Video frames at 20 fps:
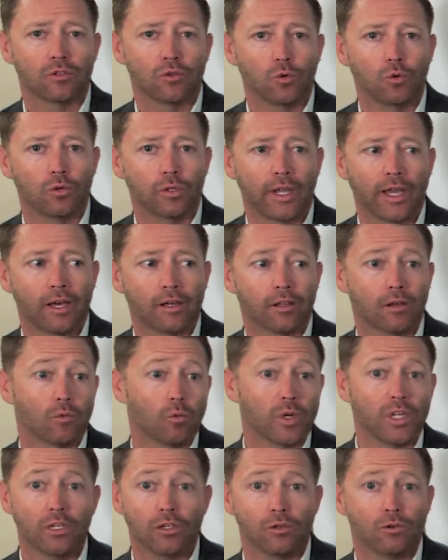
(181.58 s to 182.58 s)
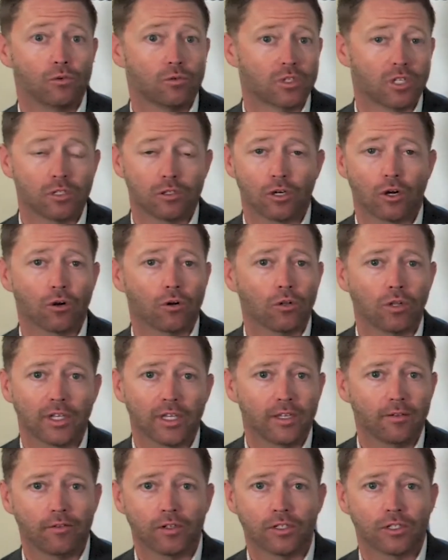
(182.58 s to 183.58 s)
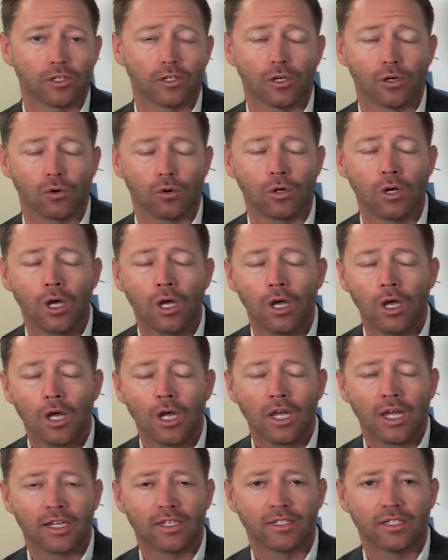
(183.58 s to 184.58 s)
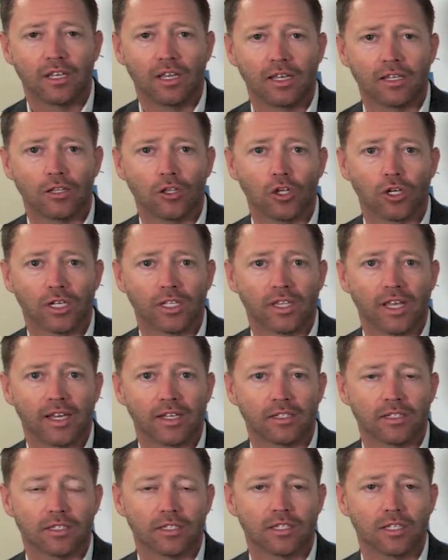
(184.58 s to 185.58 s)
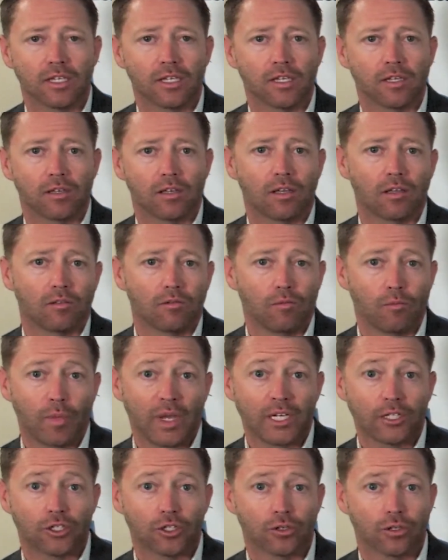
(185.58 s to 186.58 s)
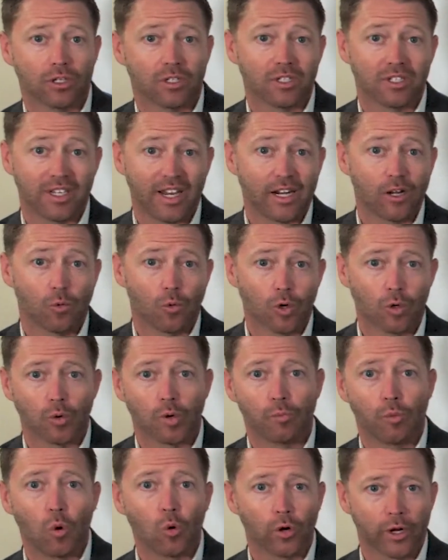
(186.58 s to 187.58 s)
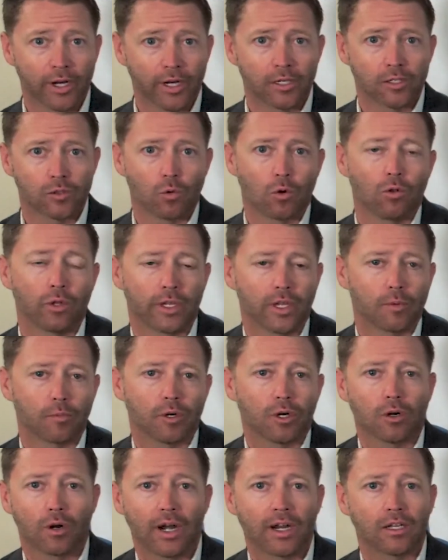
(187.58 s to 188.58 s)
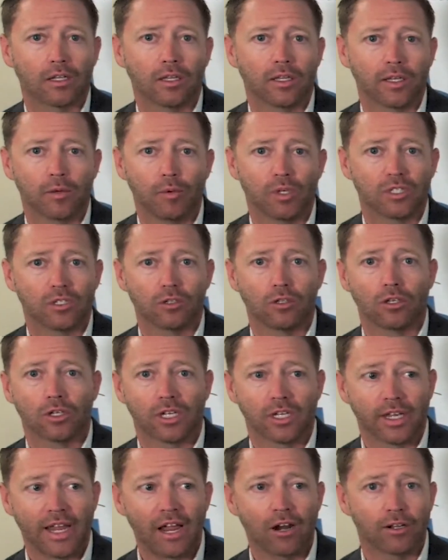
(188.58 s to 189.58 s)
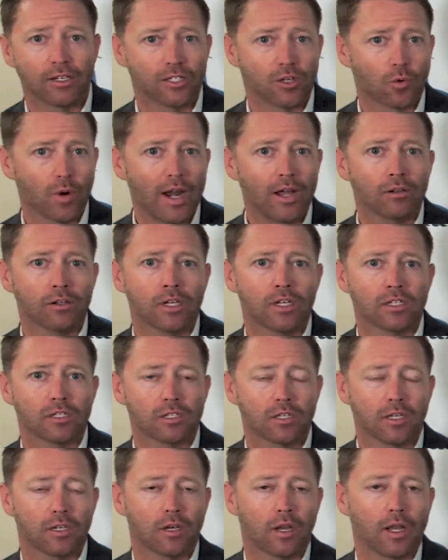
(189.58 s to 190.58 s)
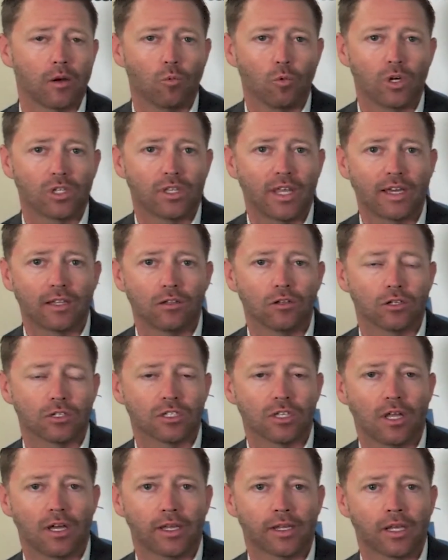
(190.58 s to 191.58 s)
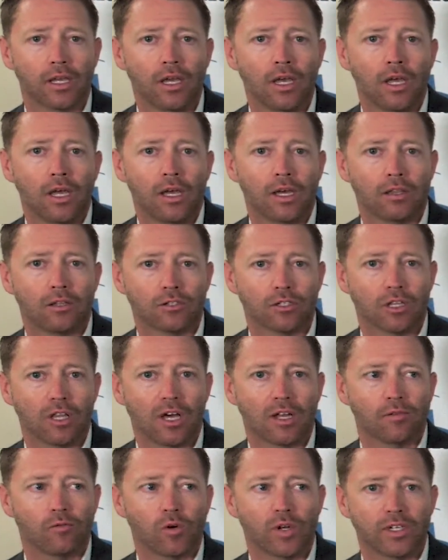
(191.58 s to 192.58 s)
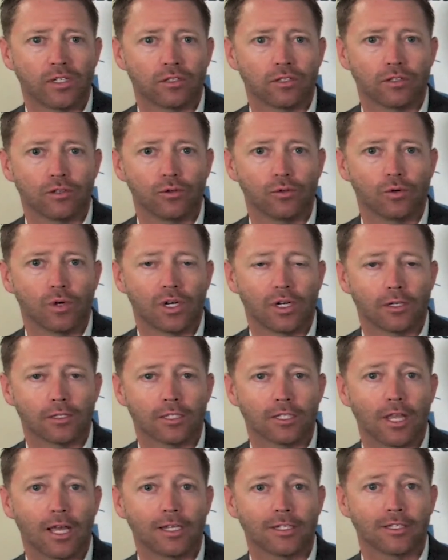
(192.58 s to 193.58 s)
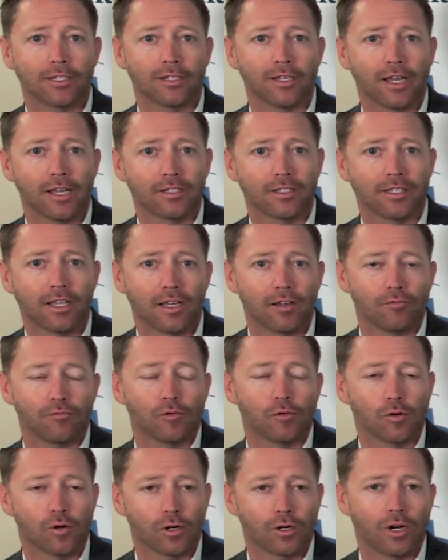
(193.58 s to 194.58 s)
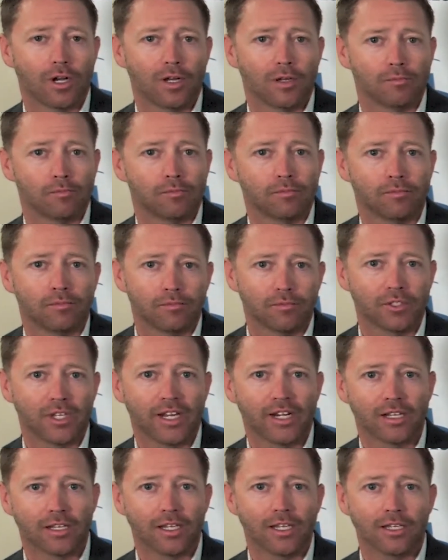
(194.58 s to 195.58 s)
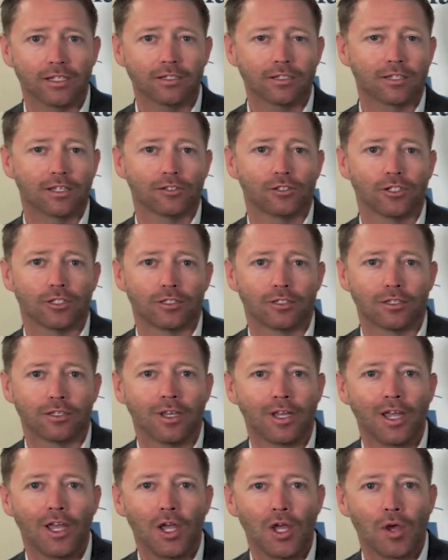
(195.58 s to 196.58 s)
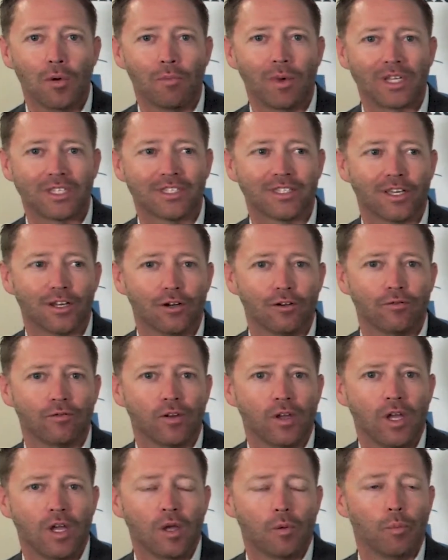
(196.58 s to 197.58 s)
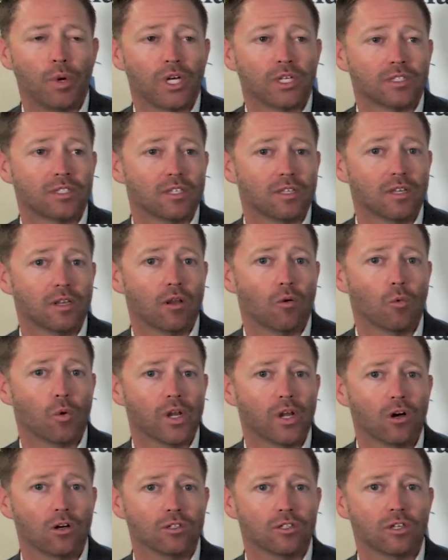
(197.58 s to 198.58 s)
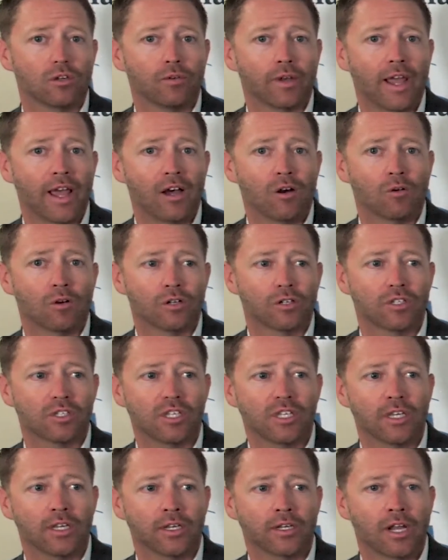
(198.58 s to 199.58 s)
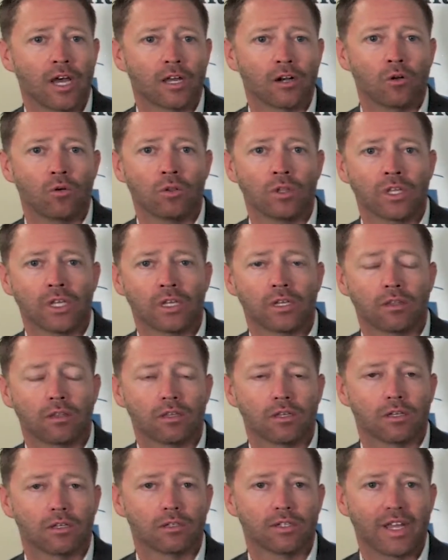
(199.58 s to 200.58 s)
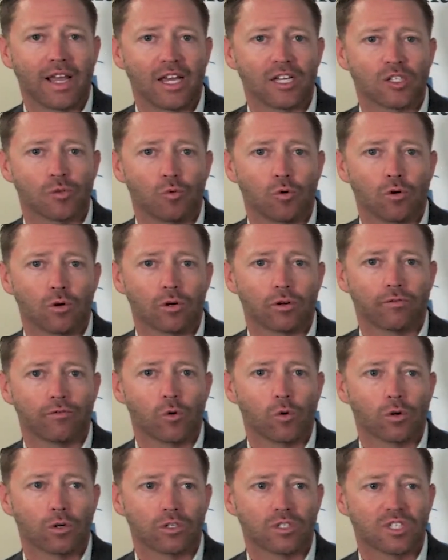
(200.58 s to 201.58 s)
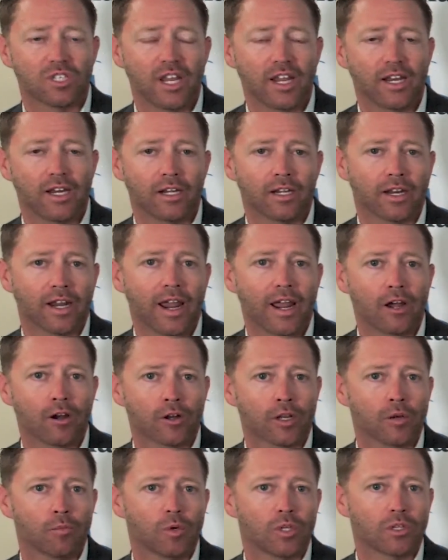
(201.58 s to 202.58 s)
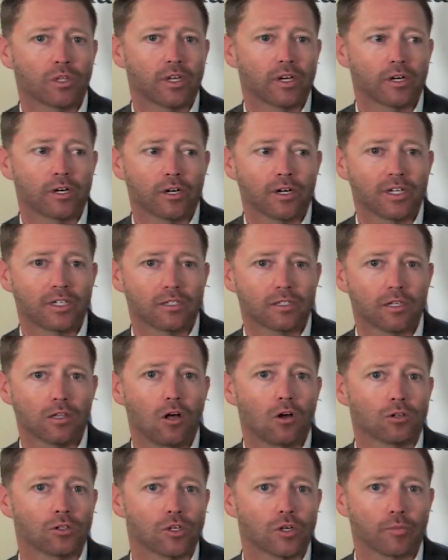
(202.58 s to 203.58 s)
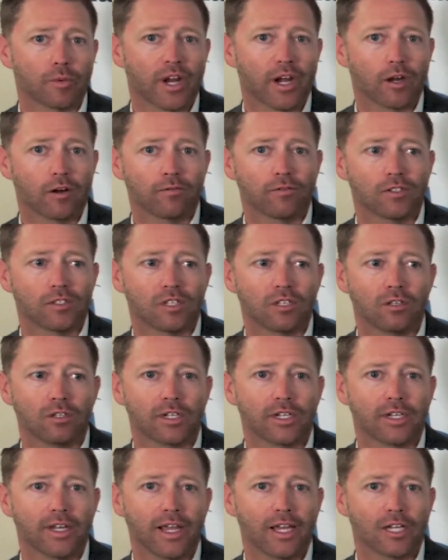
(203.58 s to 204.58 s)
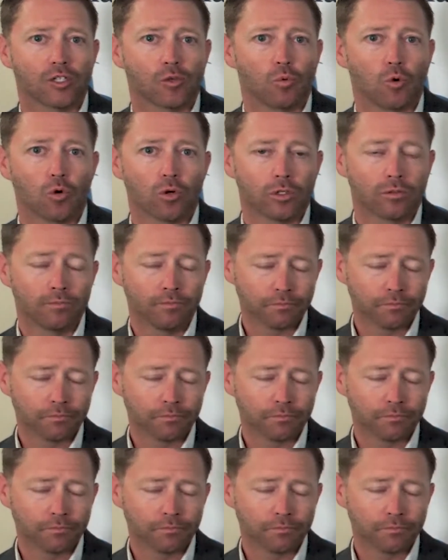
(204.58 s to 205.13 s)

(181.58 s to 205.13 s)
tool now that we use internally even to go and look at that and see, make sure that the data we're reporting is rolling up correctly, but to look at counties around us and what that looks like. And there's a lot of ways to slice and dice that for data geeks such as myself. But we also now are seeing not only the dashboard for state and county, but there is a long-term care facility dashboard.